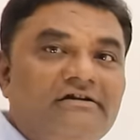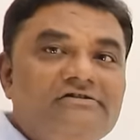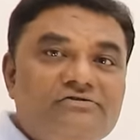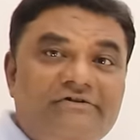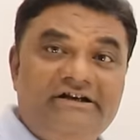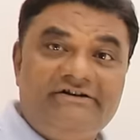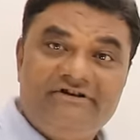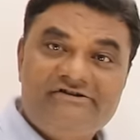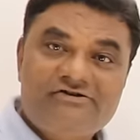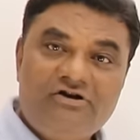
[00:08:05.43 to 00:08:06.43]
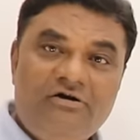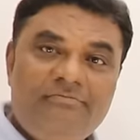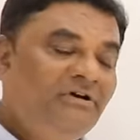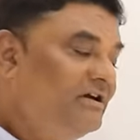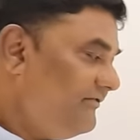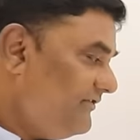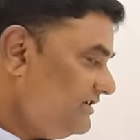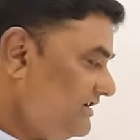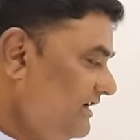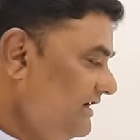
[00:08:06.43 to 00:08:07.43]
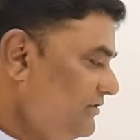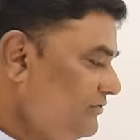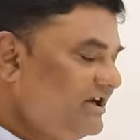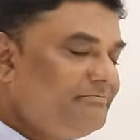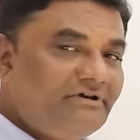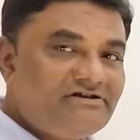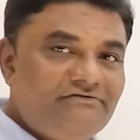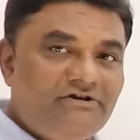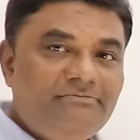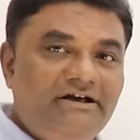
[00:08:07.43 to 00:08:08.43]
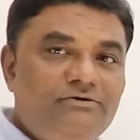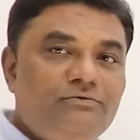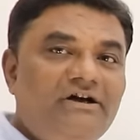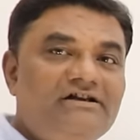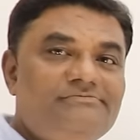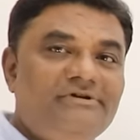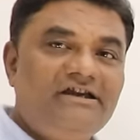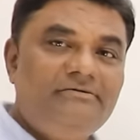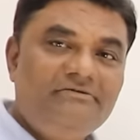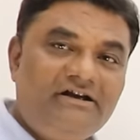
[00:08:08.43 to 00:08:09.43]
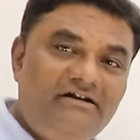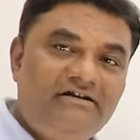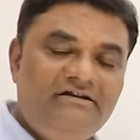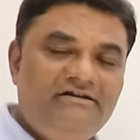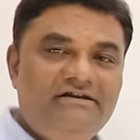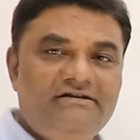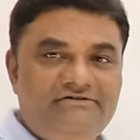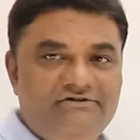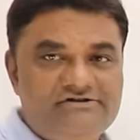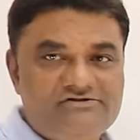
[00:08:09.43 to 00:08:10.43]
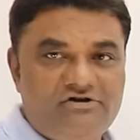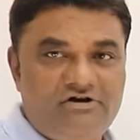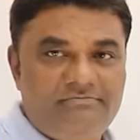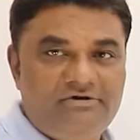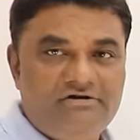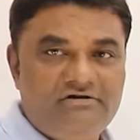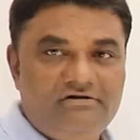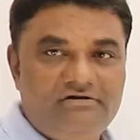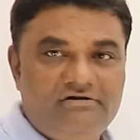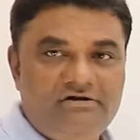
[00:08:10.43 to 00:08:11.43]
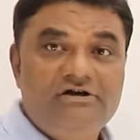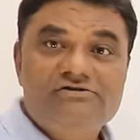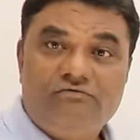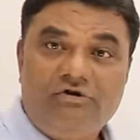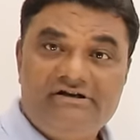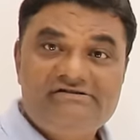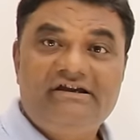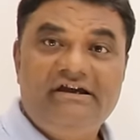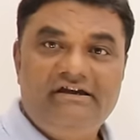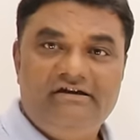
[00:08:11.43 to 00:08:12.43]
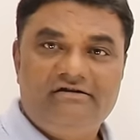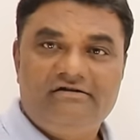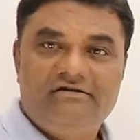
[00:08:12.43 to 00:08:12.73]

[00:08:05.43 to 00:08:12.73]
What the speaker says: So when it will stop, when k into k plus 1 by 2 has become greater than n, it will stop. So what is k?